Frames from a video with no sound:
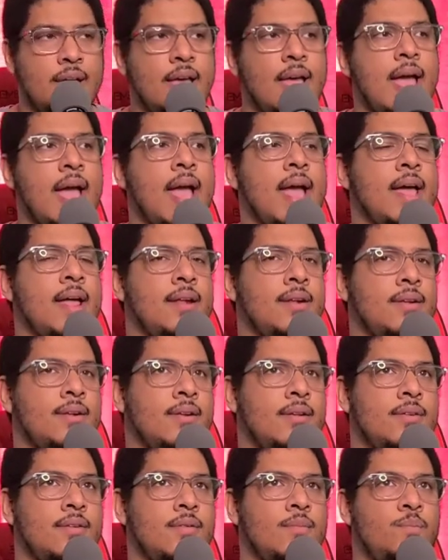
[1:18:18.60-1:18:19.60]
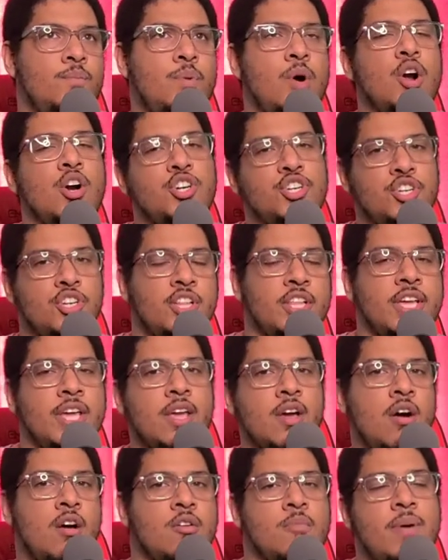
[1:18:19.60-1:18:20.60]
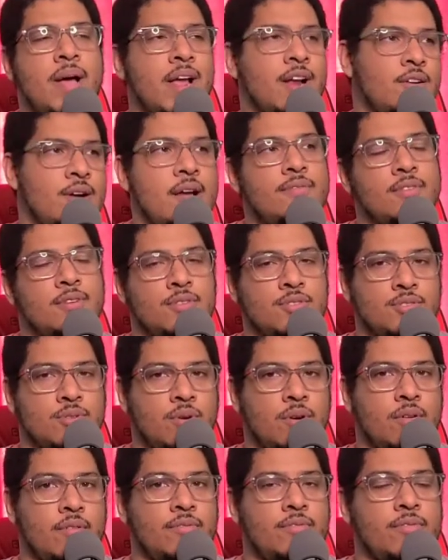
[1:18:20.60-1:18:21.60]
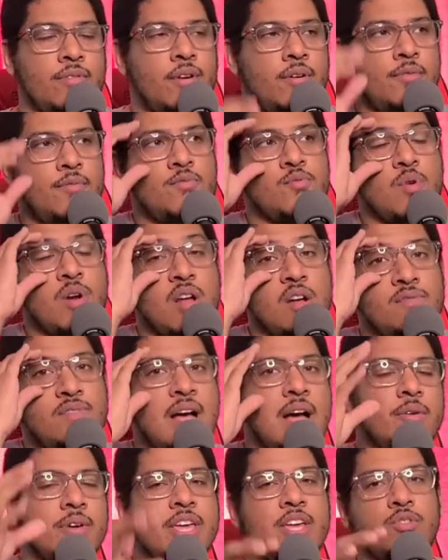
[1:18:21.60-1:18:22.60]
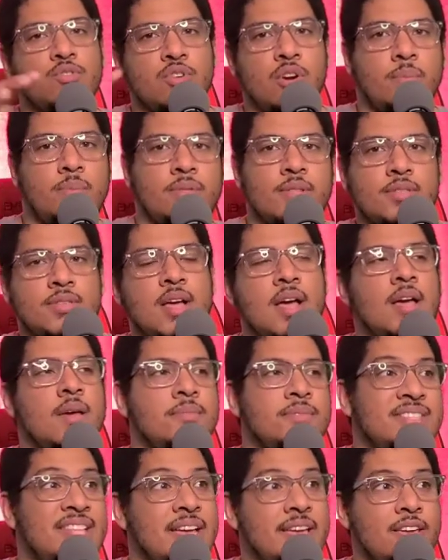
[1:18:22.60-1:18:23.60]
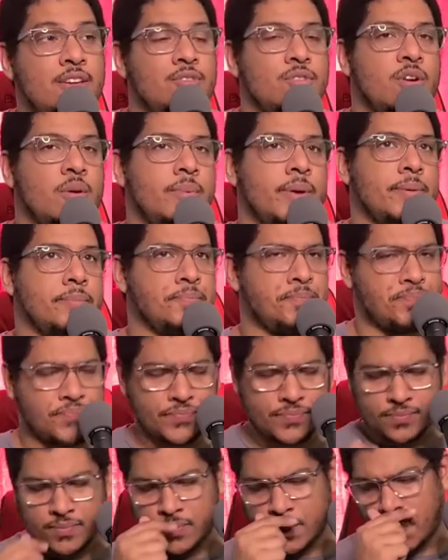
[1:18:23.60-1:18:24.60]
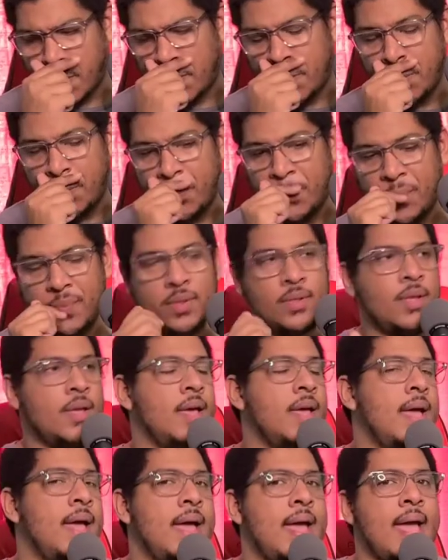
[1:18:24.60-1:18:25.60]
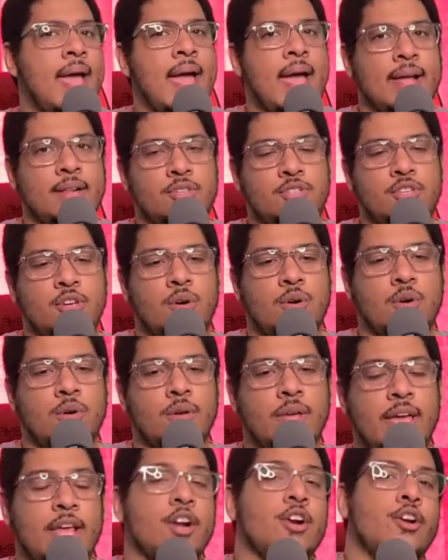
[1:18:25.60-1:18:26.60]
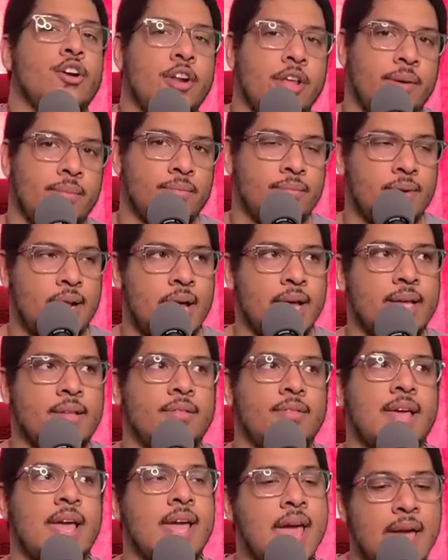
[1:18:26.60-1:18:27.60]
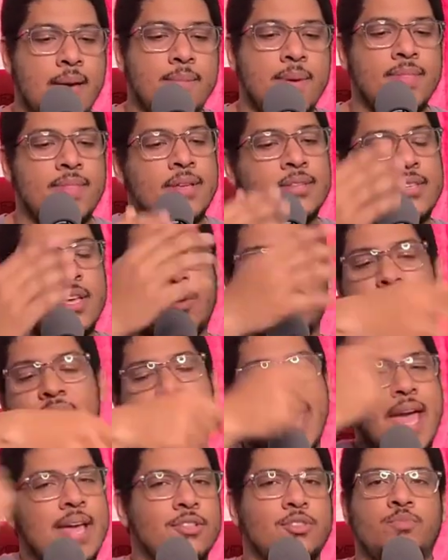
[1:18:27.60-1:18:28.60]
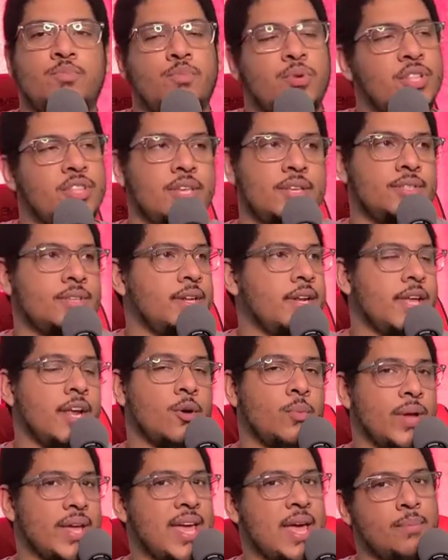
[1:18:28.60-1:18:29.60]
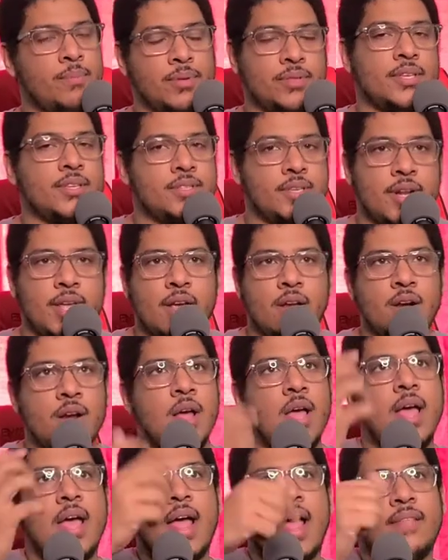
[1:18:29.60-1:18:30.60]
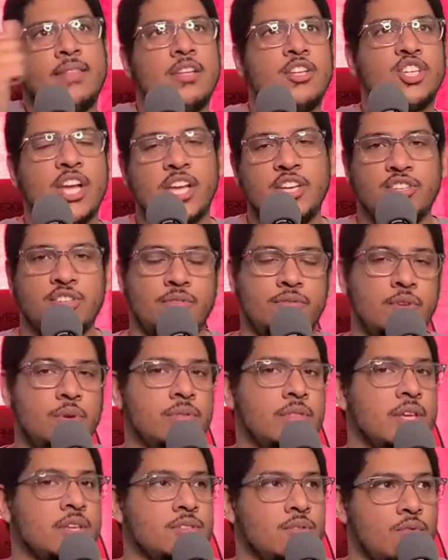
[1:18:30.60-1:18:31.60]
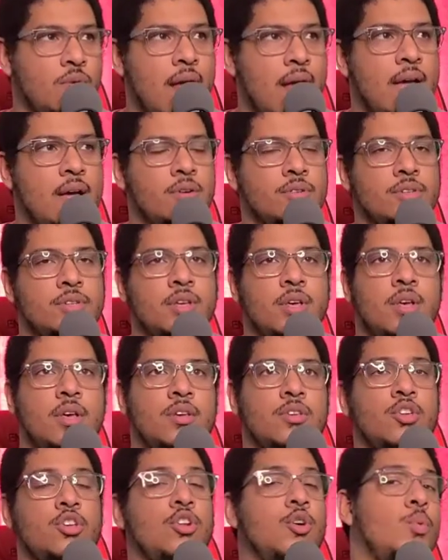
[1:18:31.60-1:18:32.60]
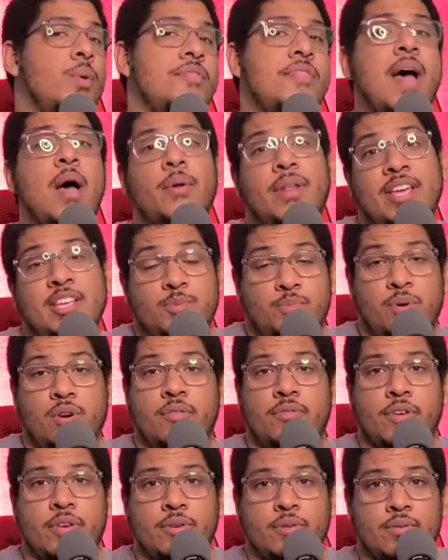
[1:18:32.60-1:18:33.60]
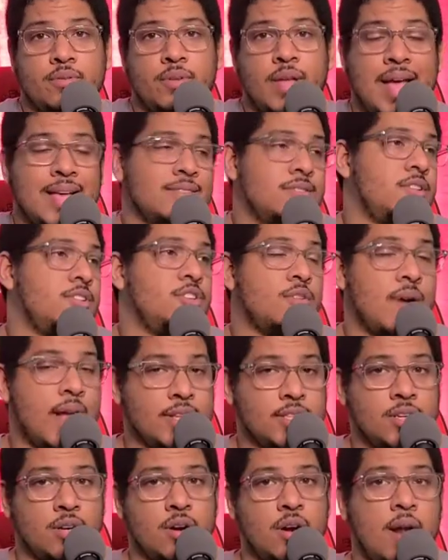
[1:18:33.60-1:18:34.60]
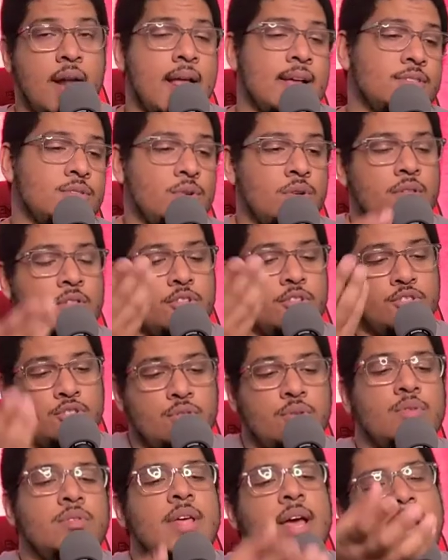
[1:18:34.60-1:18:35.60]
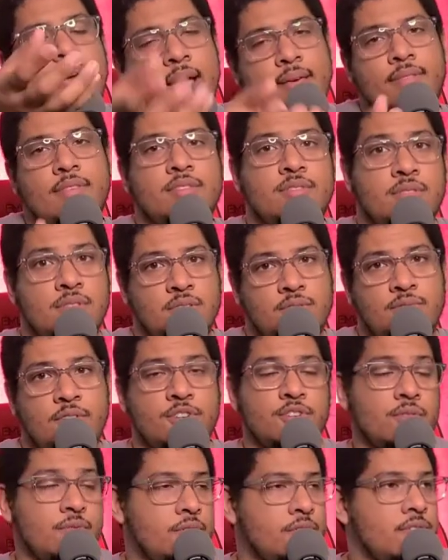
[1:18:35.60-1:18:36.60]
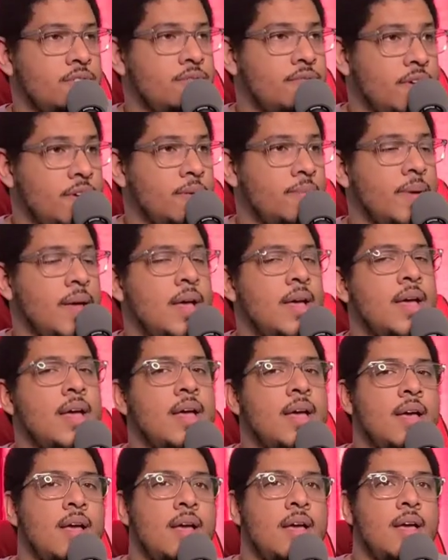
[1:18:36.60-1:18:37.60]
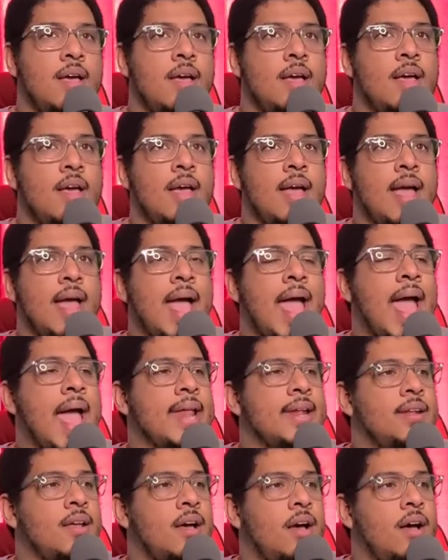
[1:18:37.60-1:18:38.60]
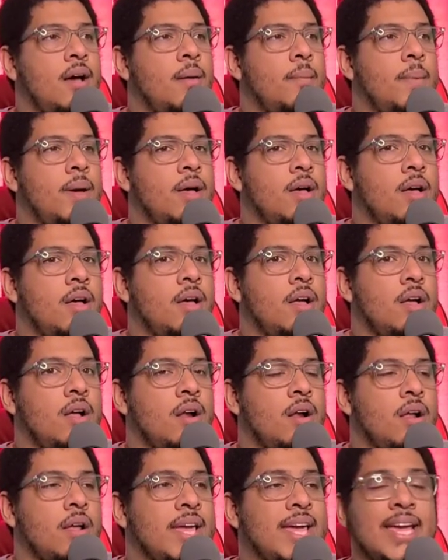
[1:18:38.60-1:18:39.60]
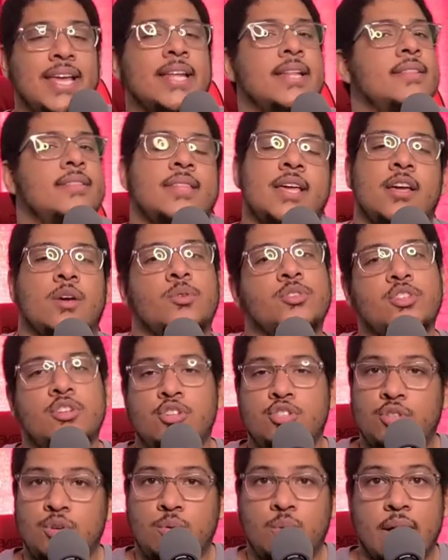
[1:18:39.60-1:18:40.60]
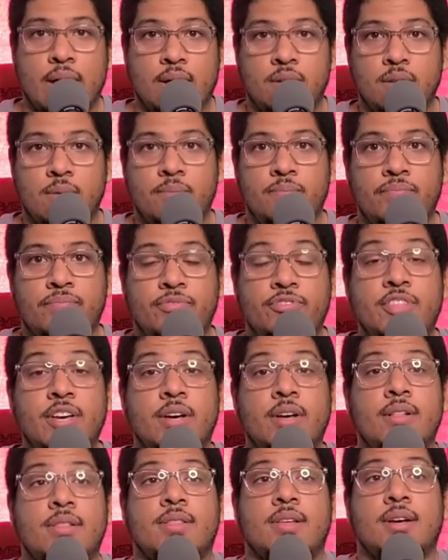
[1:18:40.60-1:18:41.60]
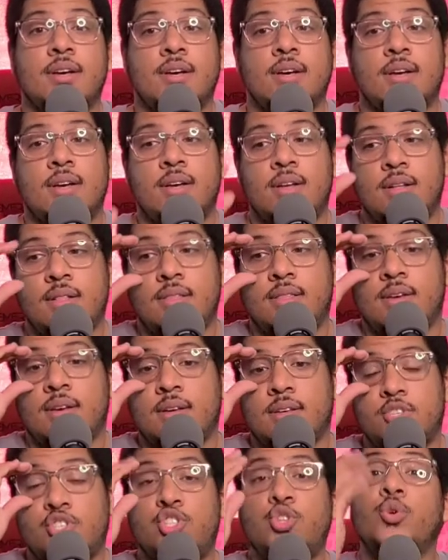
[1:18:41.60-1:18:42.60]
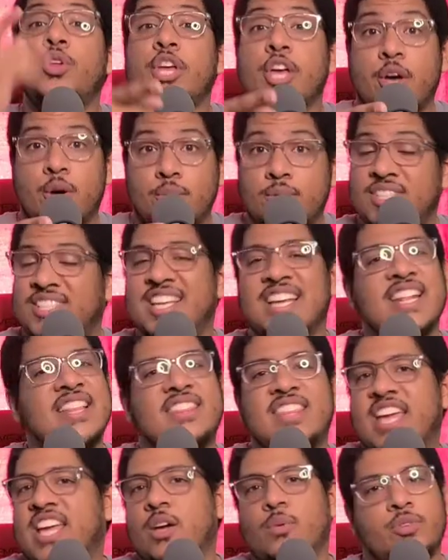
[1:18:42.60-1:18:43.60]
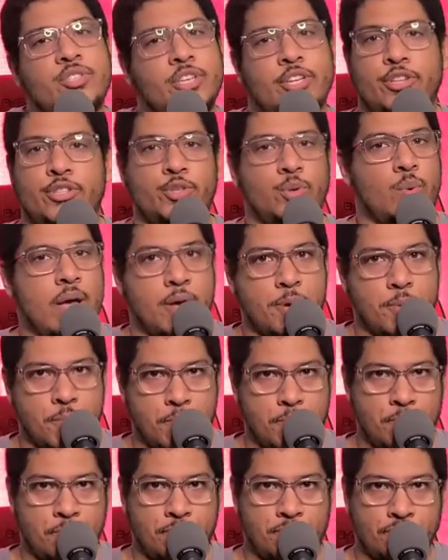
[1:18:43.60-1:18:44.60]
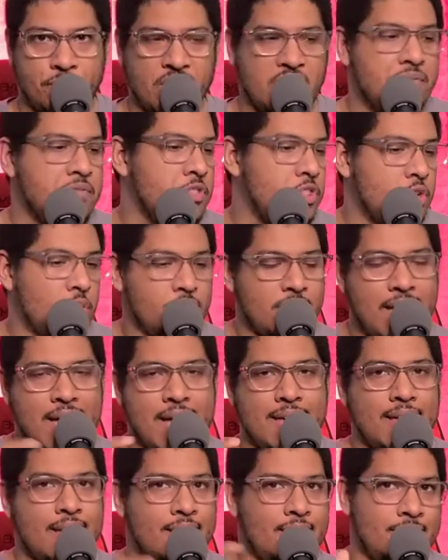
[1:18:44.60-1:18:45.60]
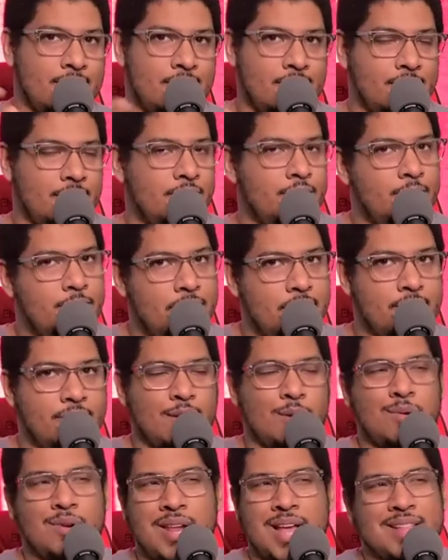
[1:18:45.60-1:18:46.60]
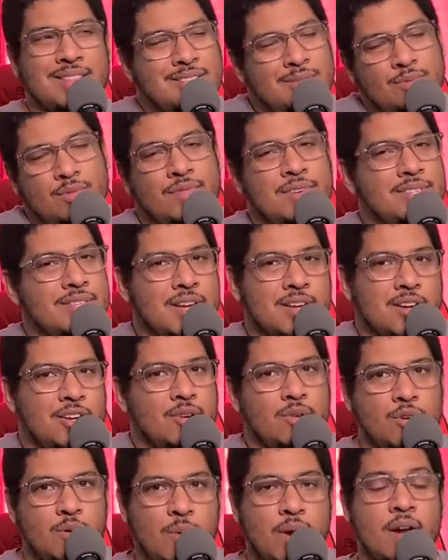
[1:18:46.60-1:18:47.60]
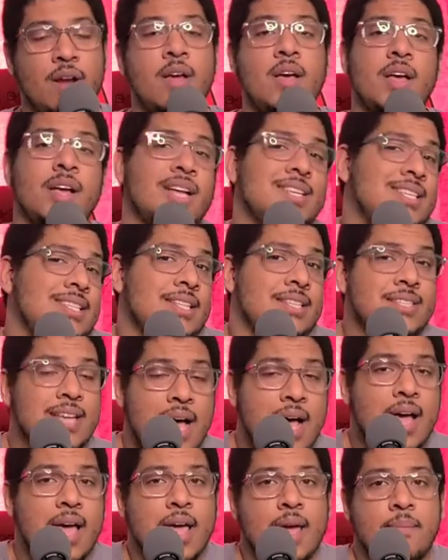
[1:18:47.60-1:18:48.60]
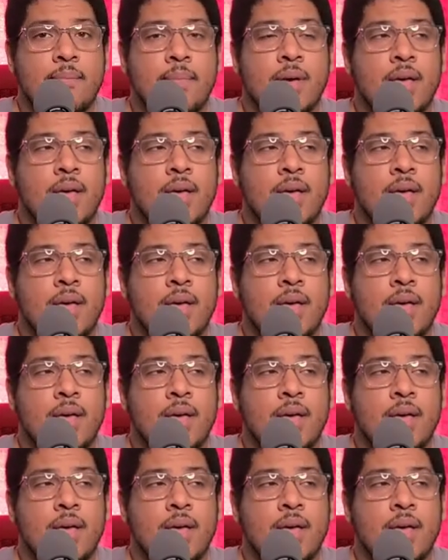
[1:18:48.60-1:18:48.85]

And partially autobiographical sort of, of, where, of how he grew up in the times that he grew up in. And so it hurt him. Like they came in, they said, we can't put this in here, we can't put this in here. And they changed a few things around, you know, without his purview, as the director and as sort of the dude that had this, this vision for this film. And um, he didn't think it was gonna do well. The, the, the studio didn't think it was gonna do well. Even though they had edited it a little bit, they were like, this movie's not gonna go nowhere. Because at the time,